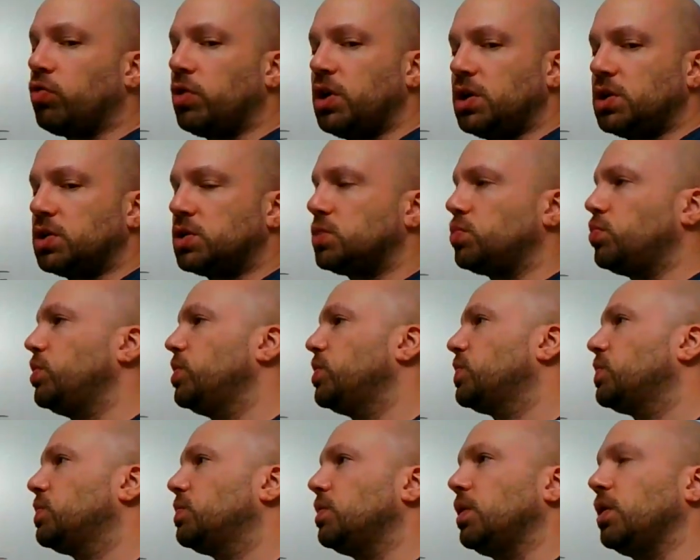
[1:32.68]
Greeks,
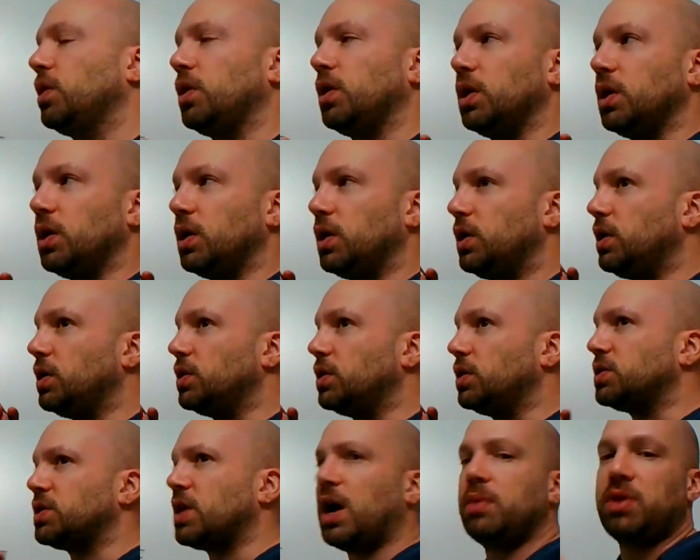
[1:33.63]
with
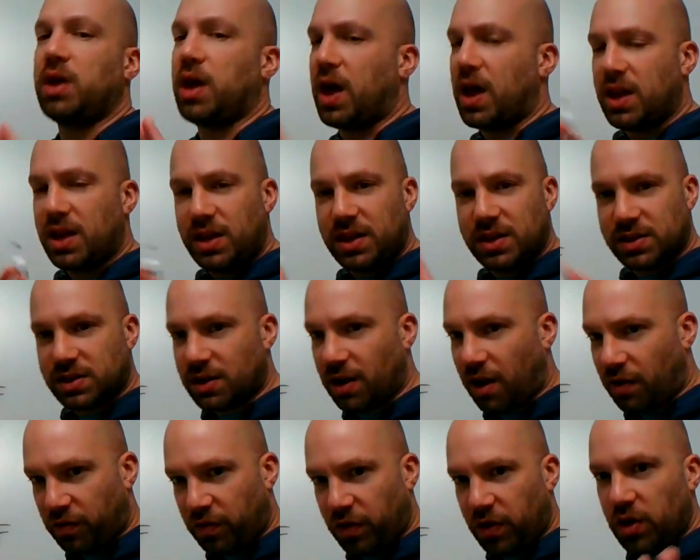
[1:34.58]
time to any of this
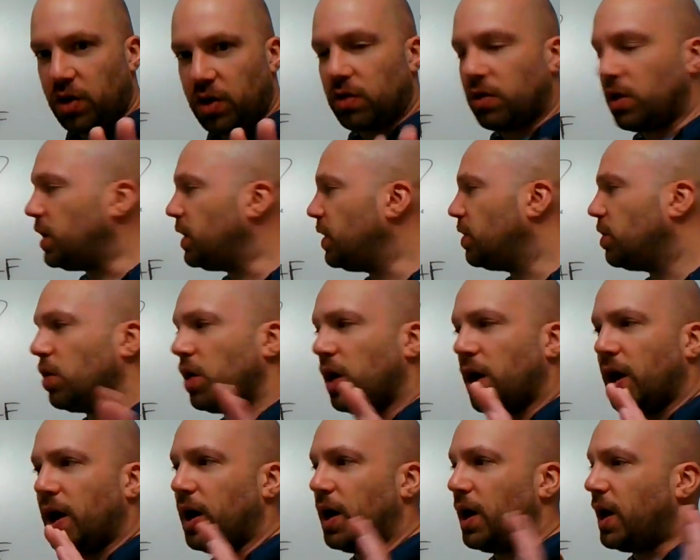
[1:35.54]
stuff, right?
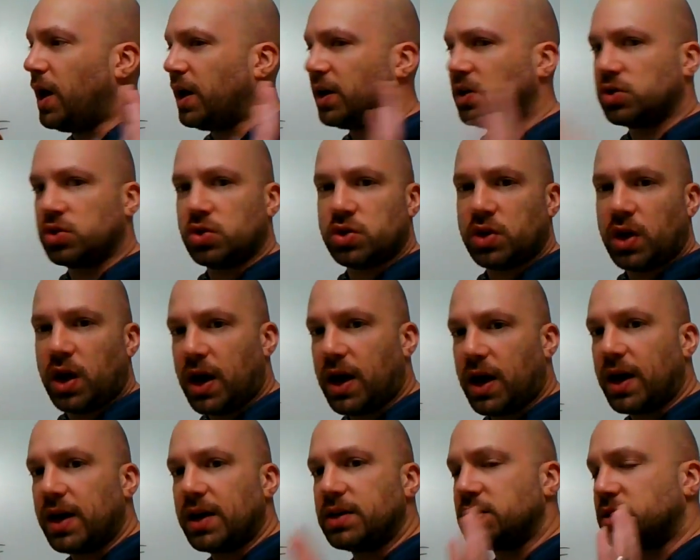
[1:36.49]

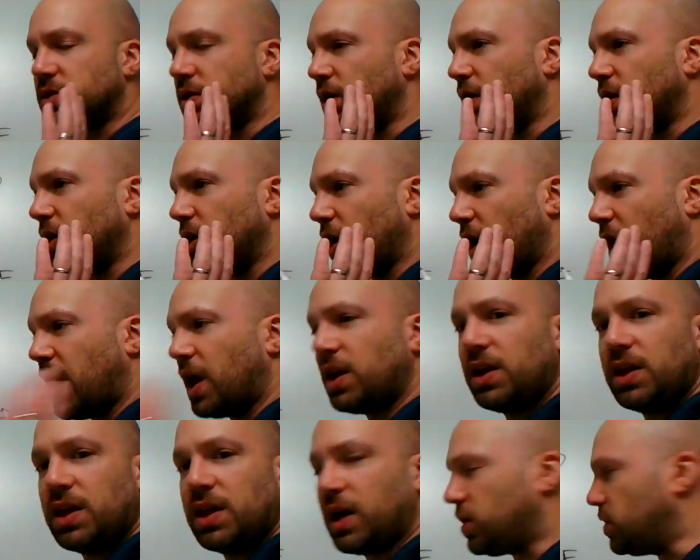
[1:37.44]
Exercise,
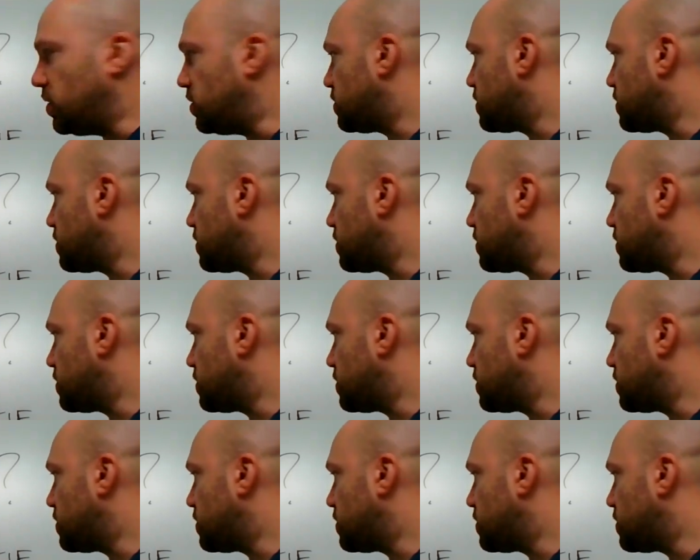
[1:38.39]
any of that